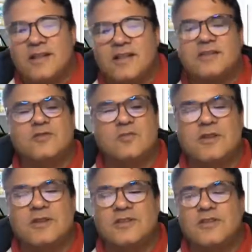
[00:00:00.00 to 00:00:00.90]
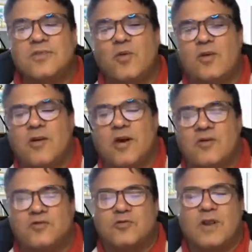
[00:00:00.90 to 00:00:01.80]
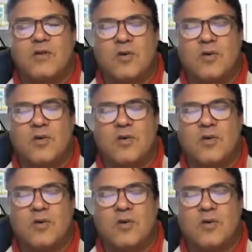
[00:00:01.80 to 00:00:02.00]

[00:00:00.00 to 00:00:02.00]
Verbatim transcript: Now let's let's explore those. You know,